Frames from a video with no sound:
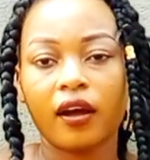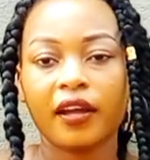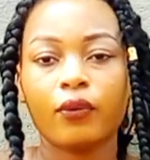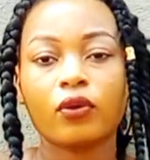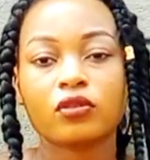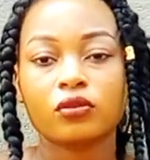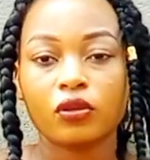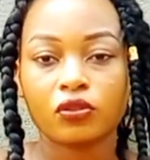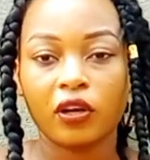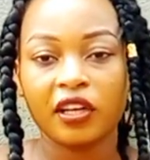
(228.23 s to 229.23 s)
he was
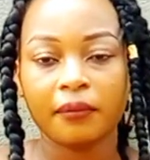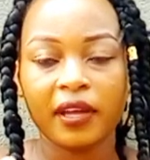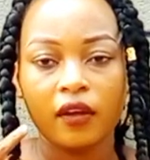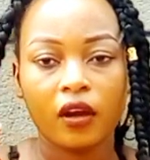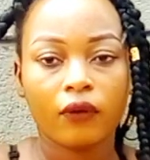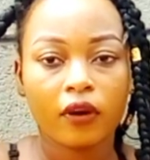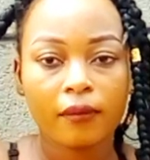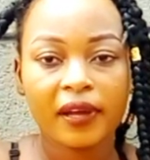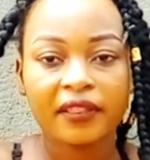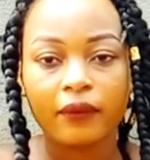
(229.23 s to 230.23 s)
not calling me. Oh,
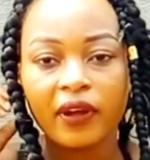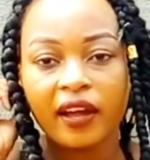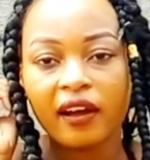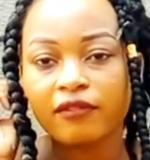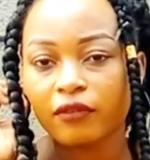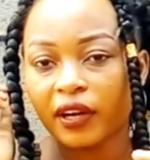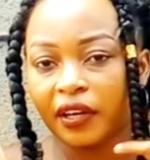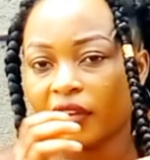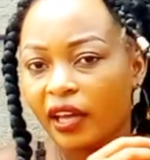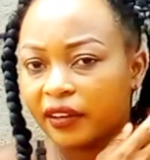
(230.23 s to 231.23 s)
by the way, I have one
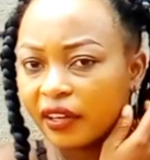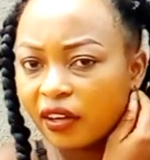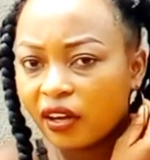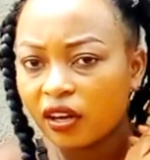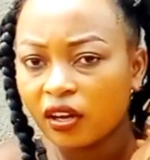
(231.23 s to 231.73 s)
earring.